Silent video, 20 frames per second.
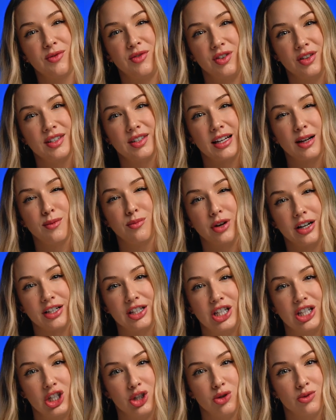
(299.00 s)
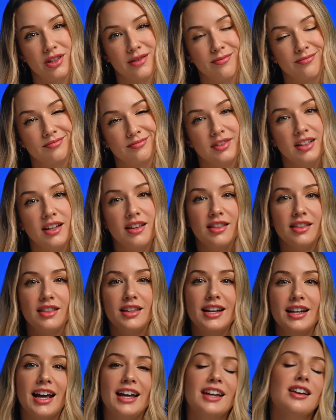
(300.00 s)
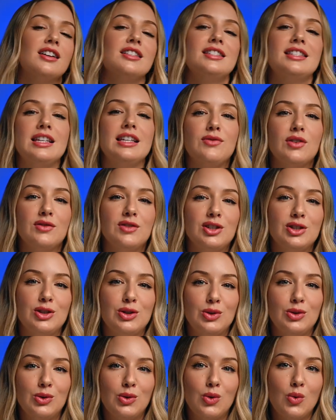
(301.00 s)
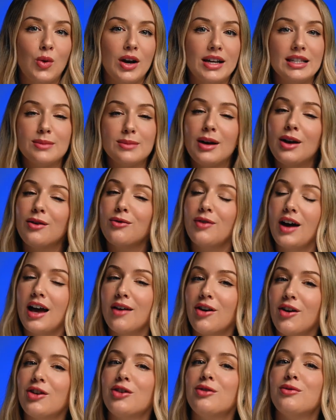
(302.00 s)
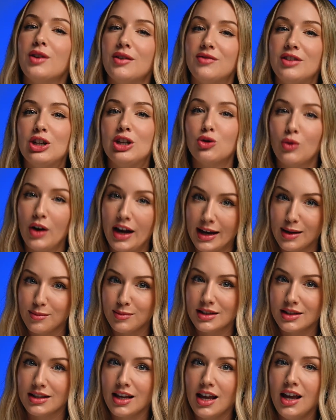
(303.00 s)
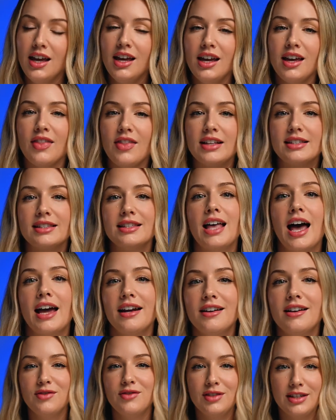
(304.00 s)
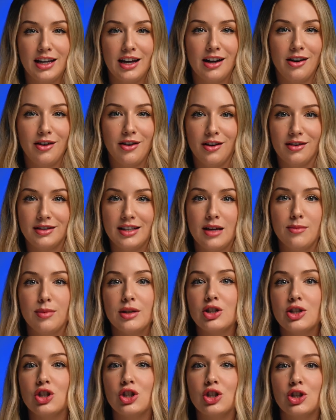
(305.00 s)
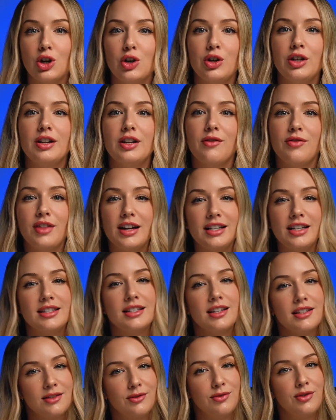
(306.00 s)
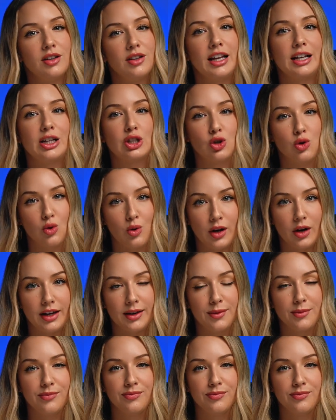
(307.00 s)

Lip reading: feels like a brick to use. The Nikon Z50II weighs about 550 grams. That's light to carry all day, but sturdy enough that it doesn't feel like a toy.